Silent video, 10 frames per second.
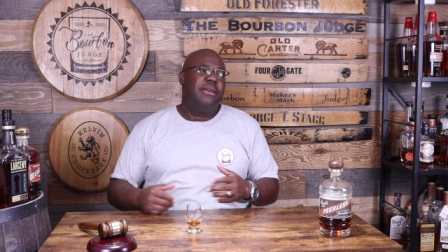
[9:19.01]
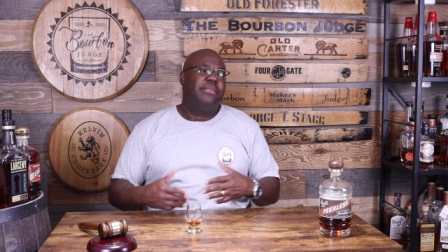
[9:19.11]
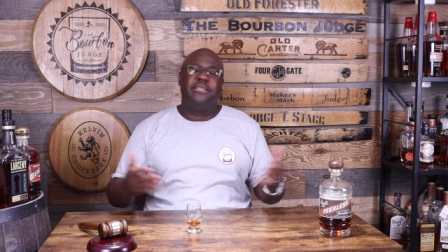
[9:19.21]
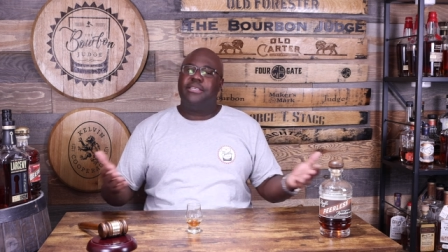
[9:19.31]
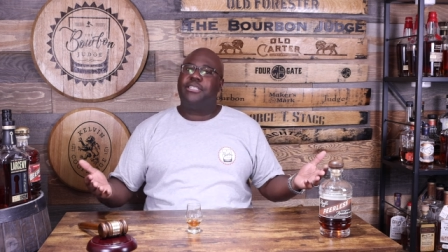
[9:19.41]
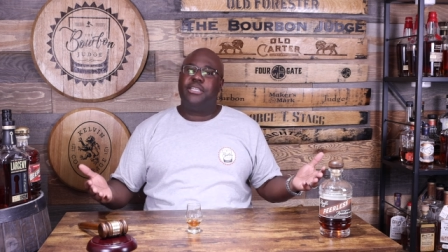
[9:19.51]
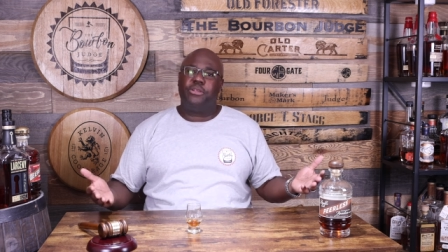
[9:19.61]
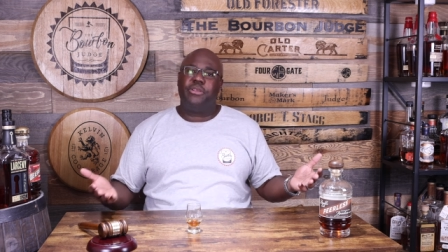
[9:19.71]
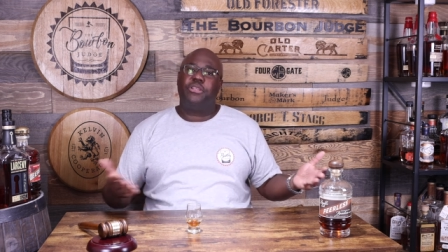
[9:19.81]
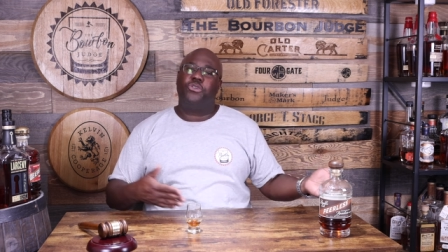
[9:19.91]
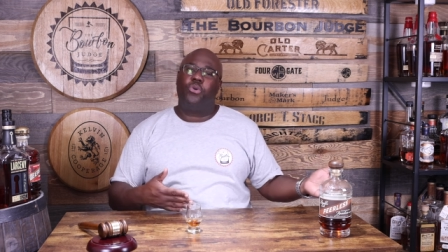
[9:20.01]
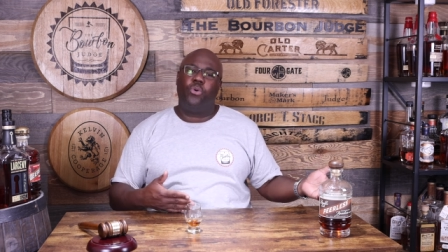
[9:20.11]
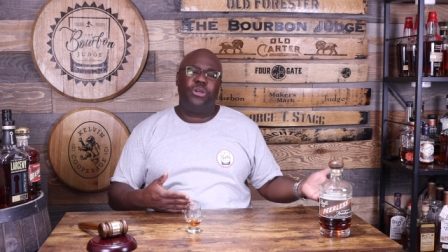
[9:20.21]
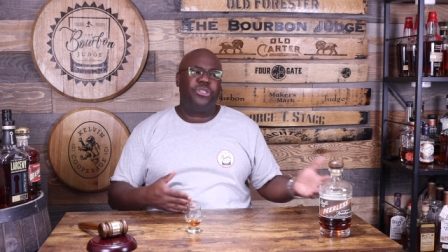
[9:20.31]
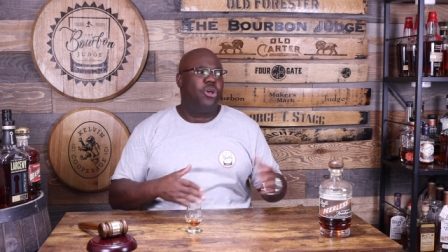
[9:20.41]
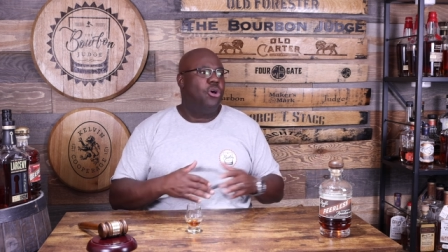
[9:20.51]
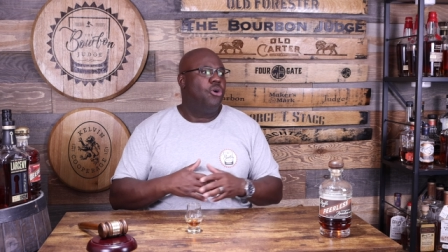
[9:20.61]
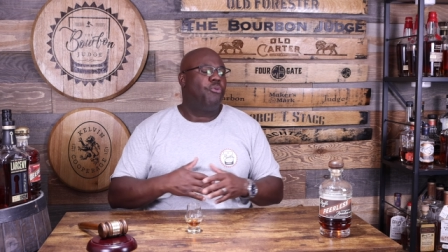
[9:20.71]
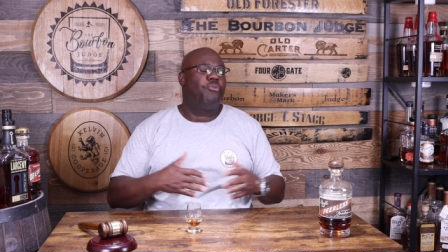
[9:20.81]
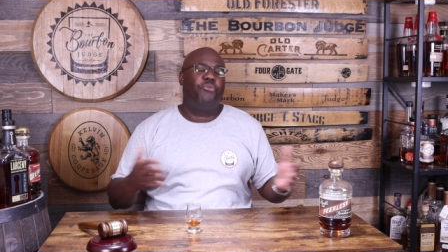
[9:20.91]
The distillery, the tours,
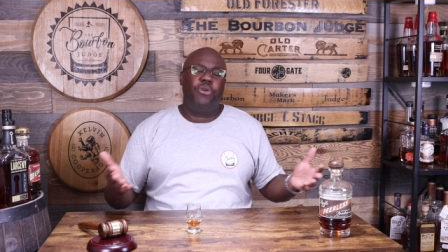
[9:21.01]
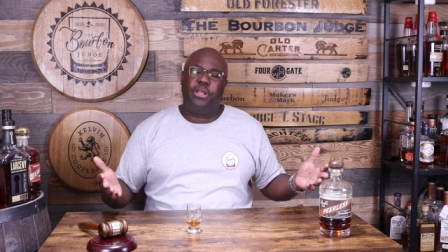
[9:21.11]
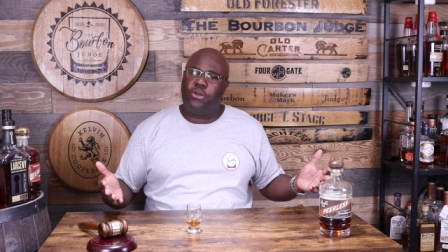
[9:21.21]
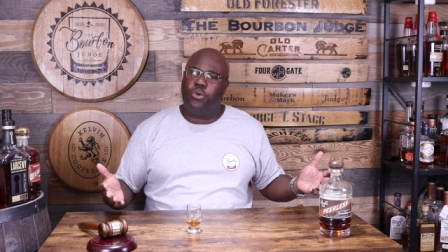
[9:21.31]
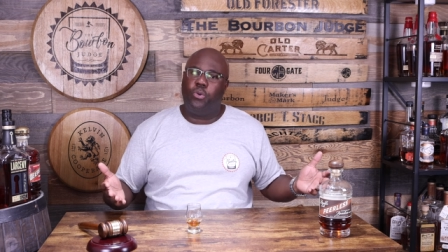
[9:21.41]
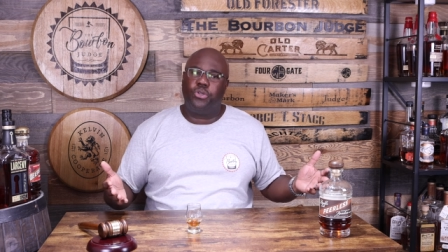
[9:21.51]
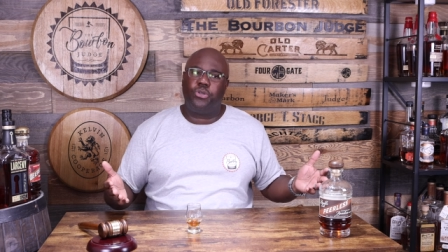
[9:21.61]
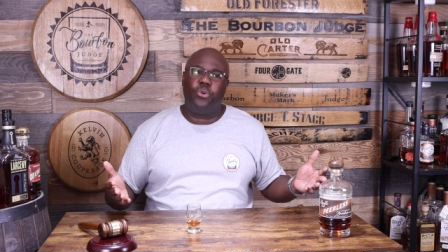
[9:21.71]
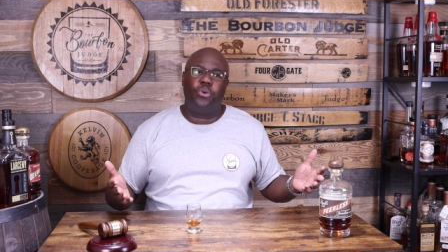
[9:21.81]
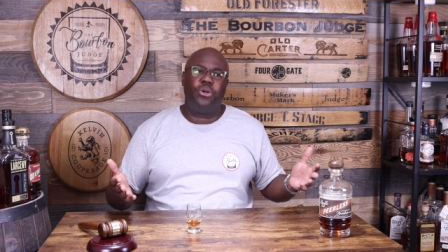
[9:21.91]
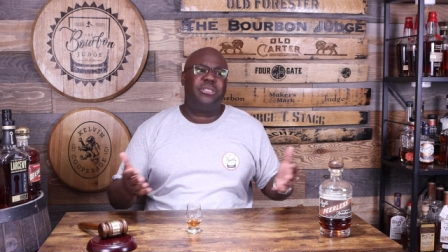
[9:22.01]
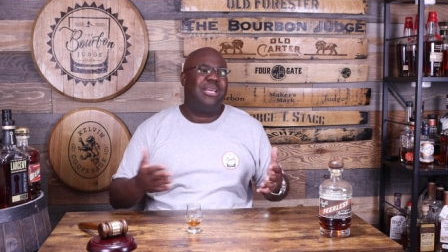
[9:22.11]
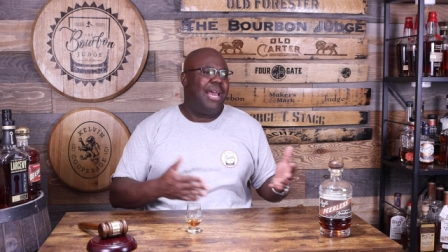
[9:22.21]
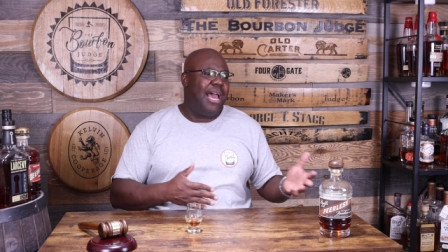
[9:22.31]
really cool tours.